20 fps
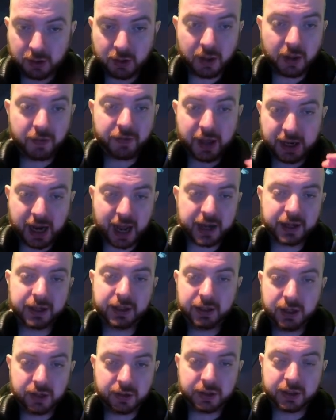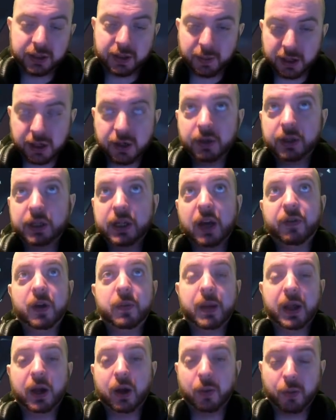If they'd had some of the new stuff,
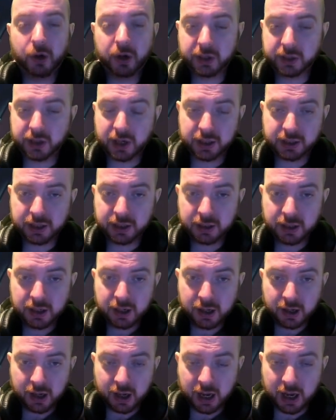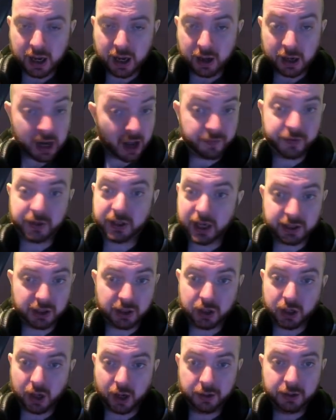I'd be a lot more excited. Loved
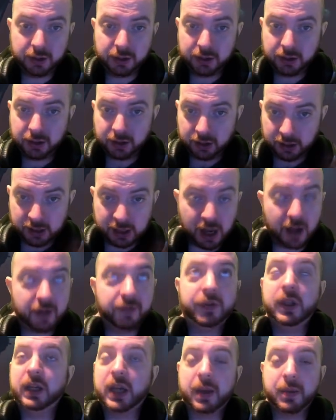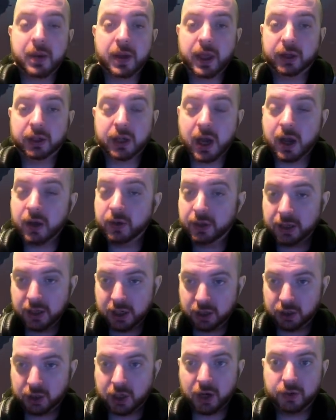CitizenCon. Loved the demo they showed.
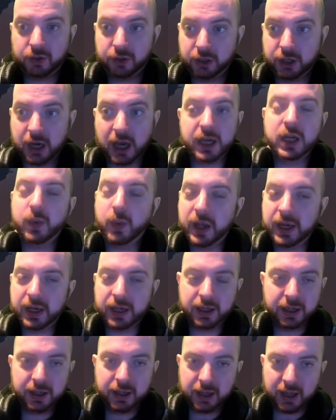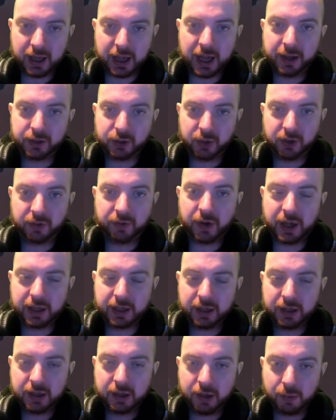Shows genuine sort of
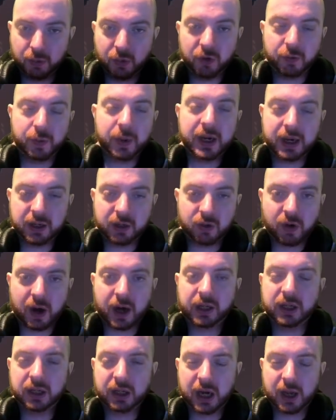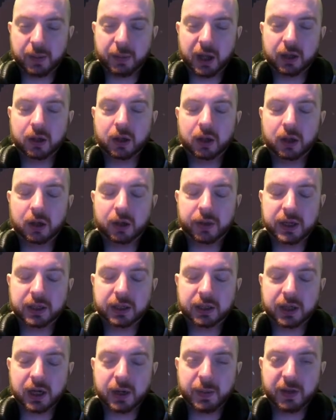like movement in direction that I'm like, oh, this
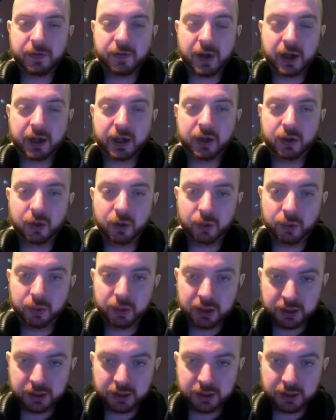is going to be fucking cool.